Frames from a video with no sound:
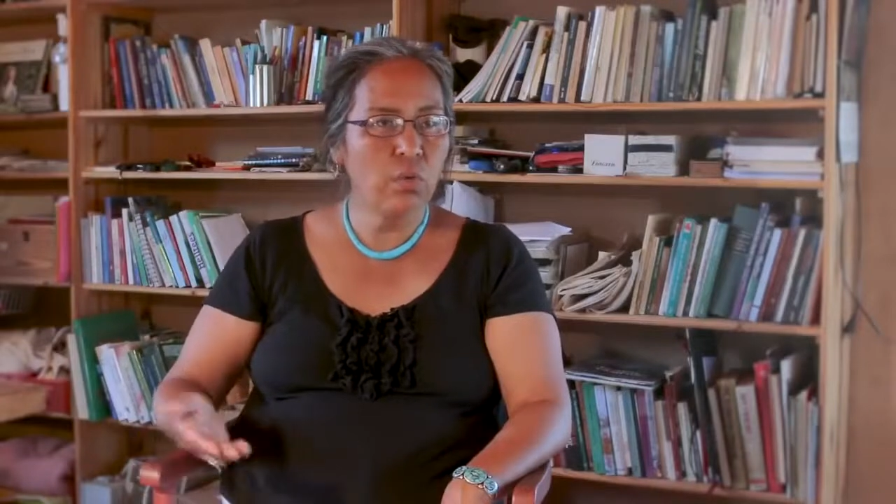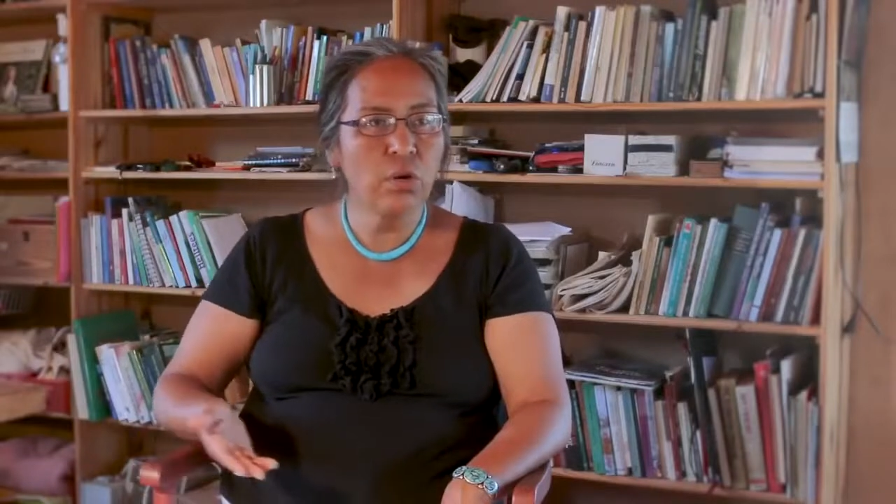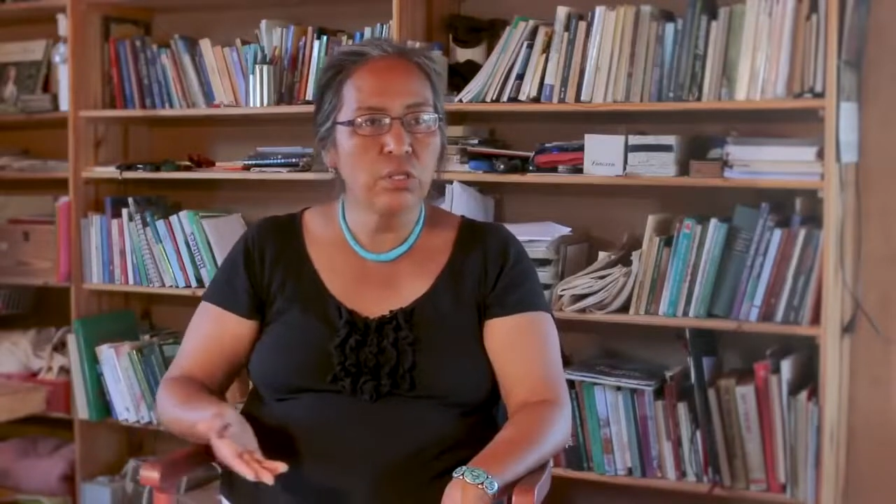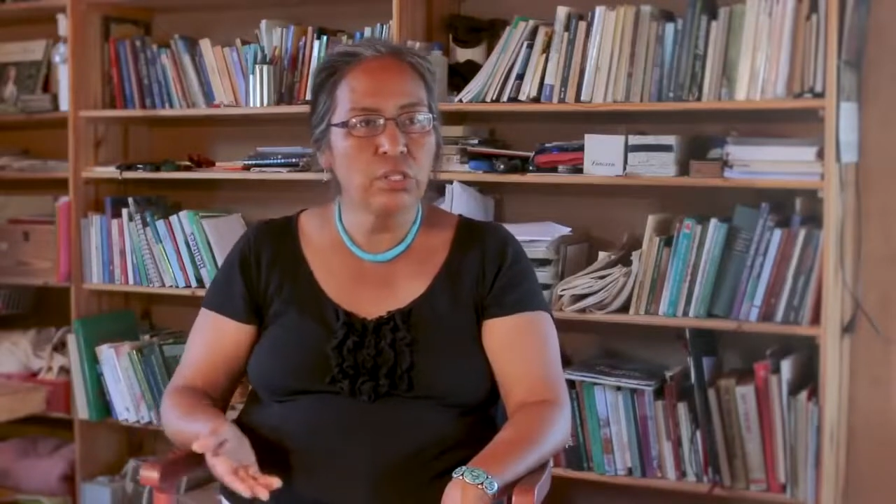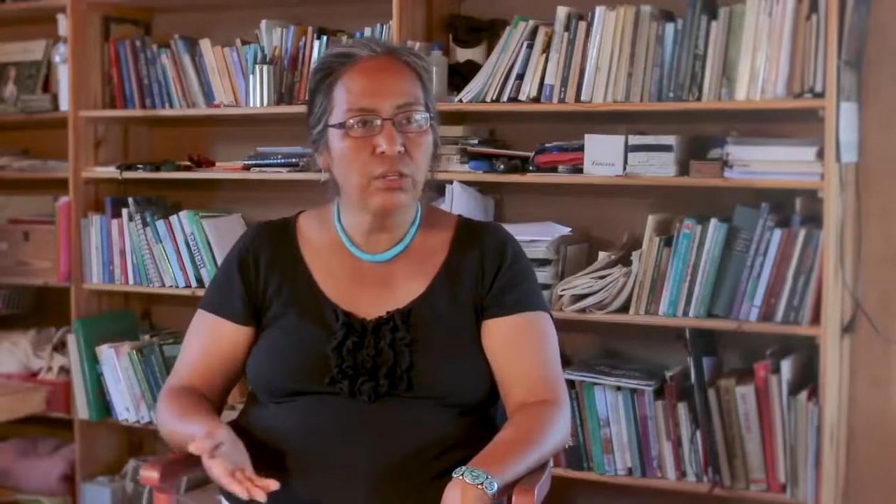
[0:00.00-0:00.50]

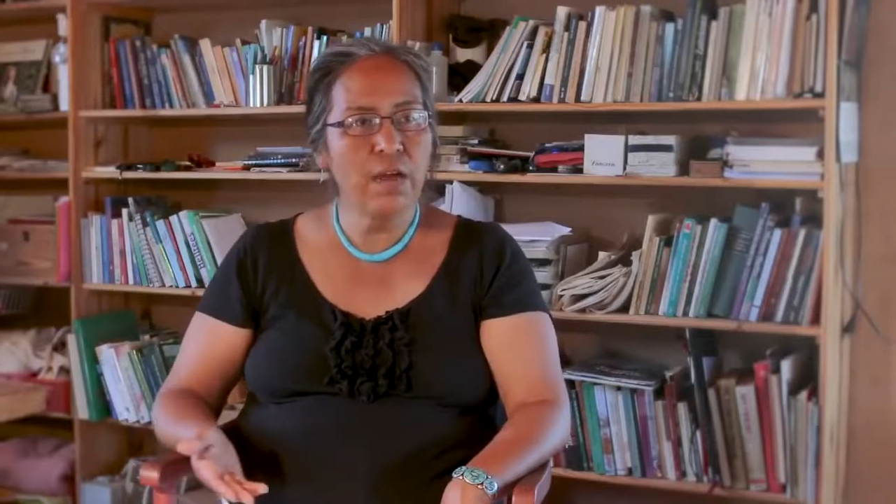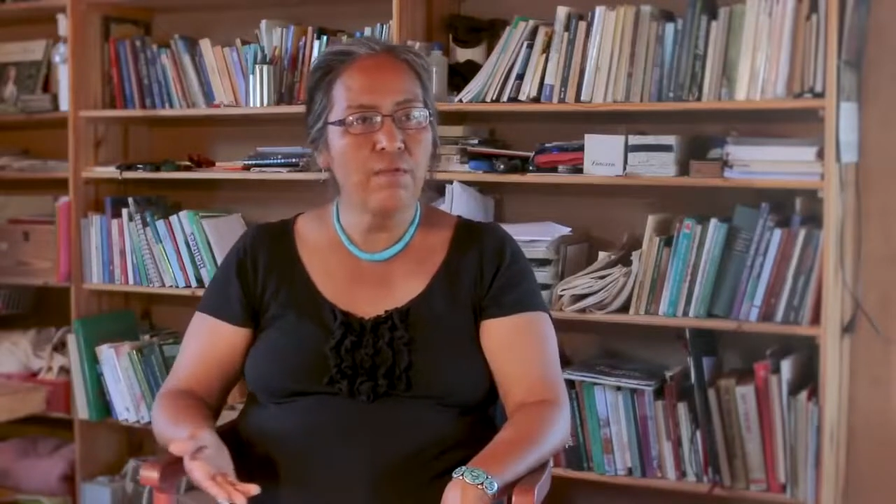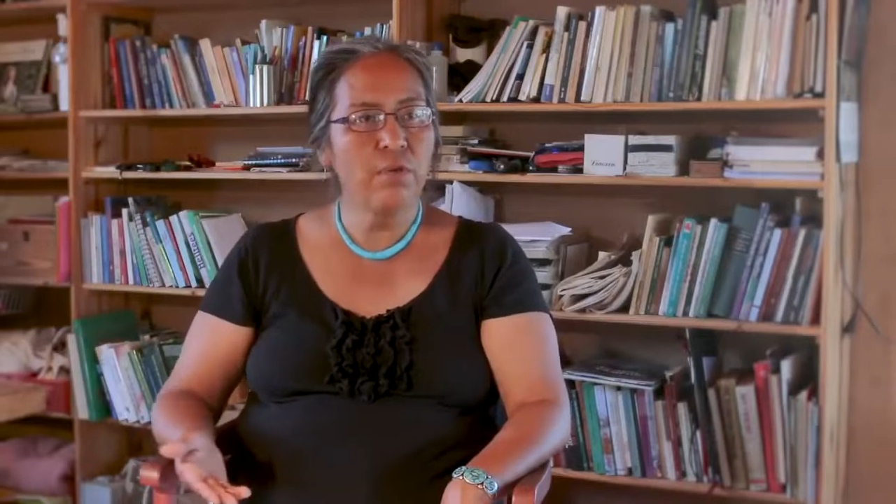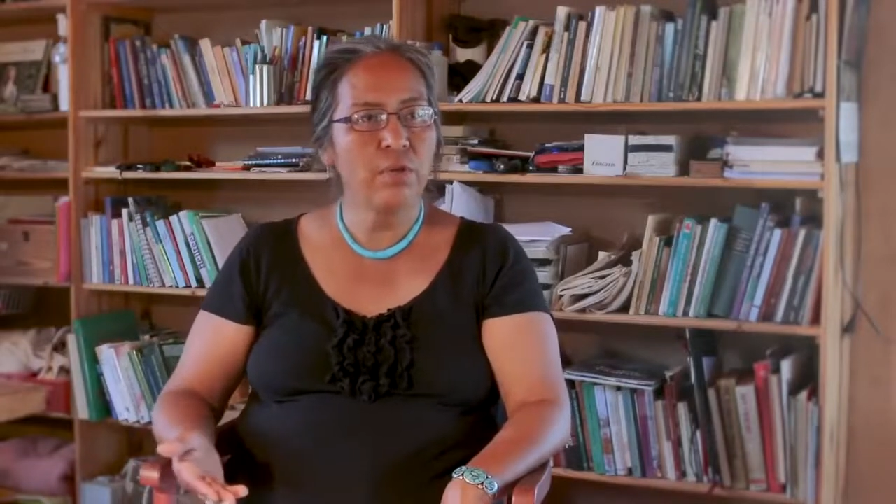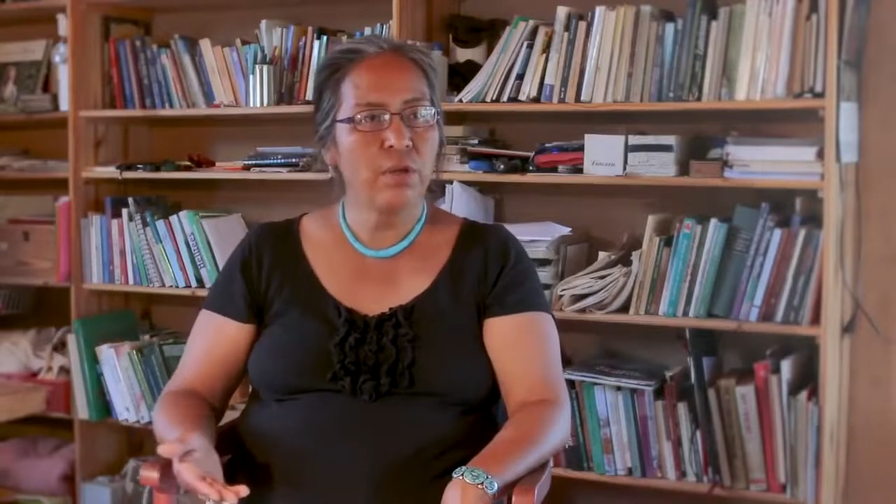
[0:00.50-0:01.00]
words
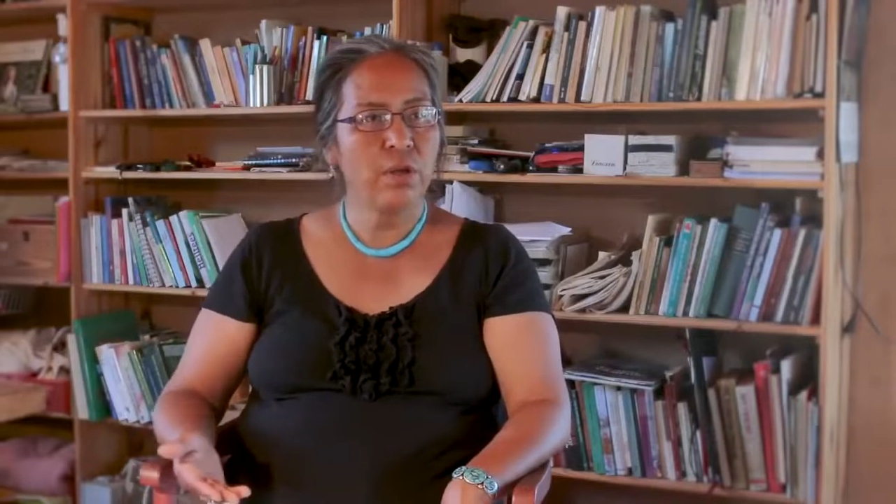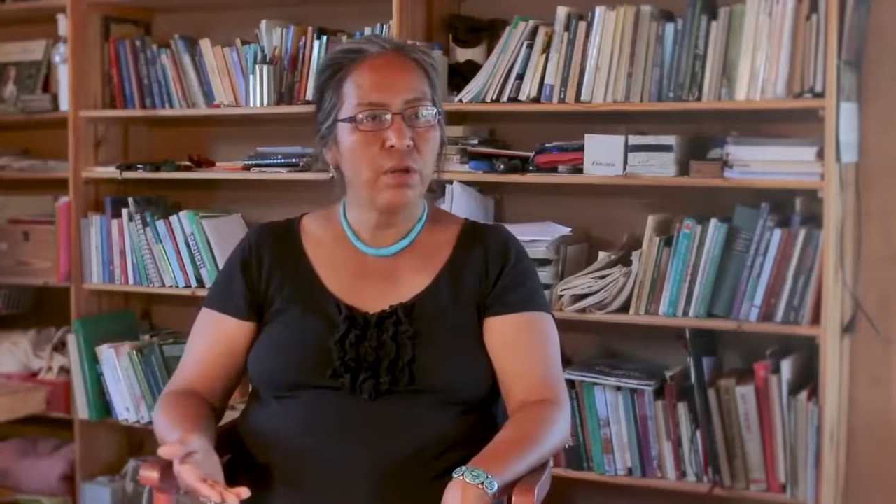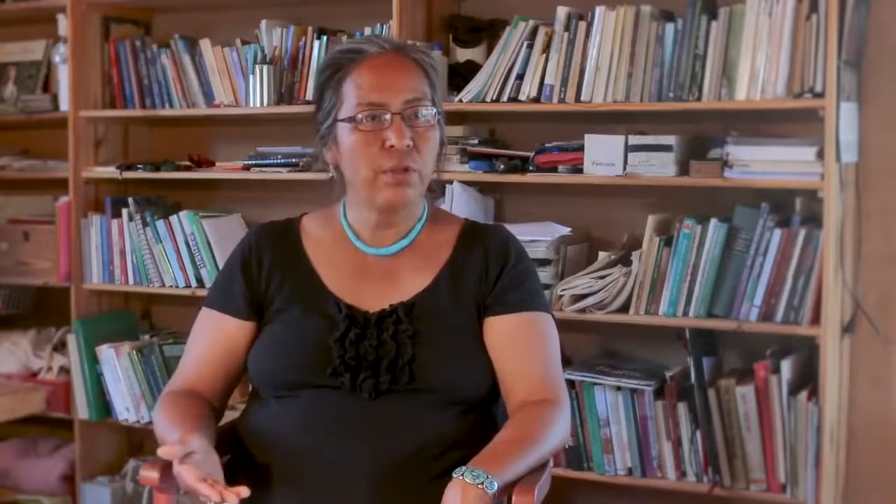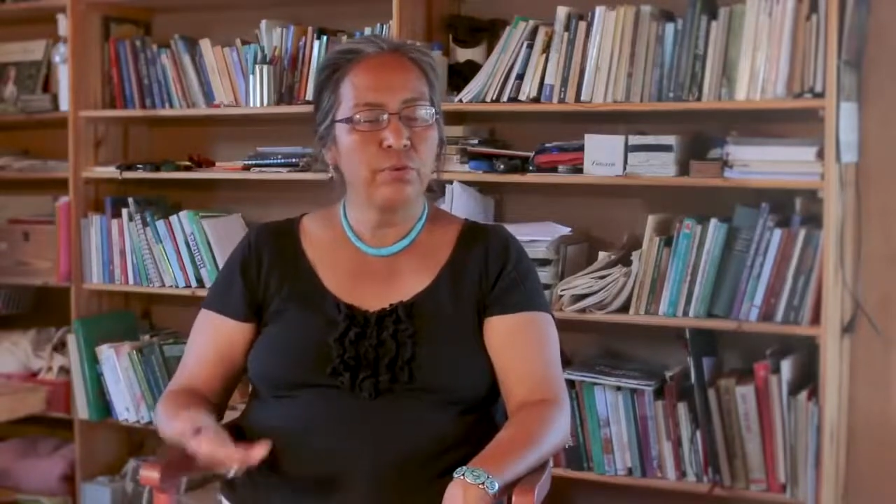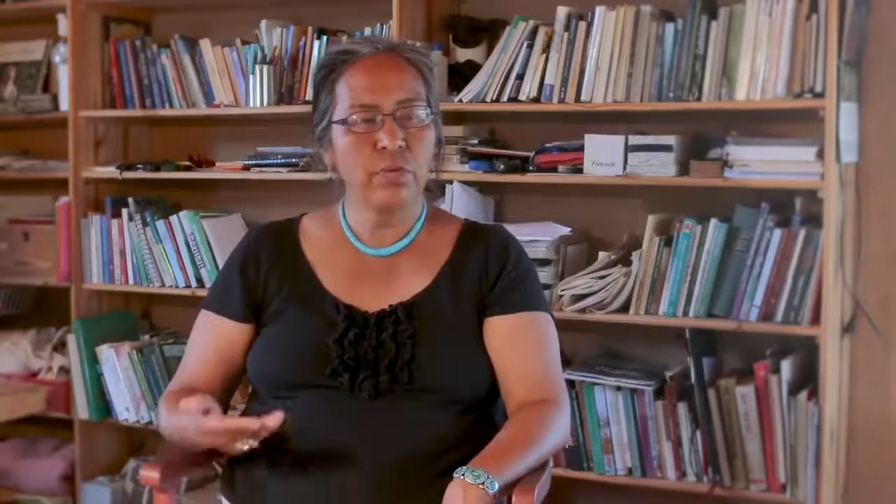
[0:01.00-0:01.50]
travel
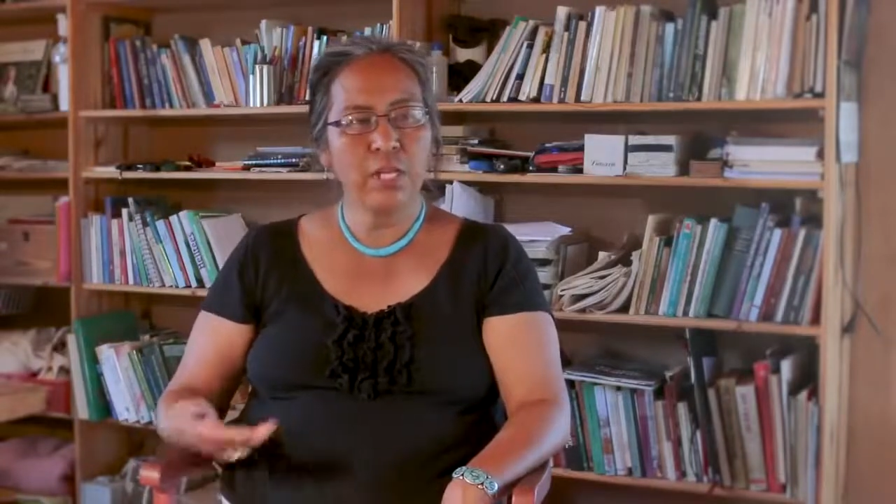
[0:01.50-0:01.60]
through the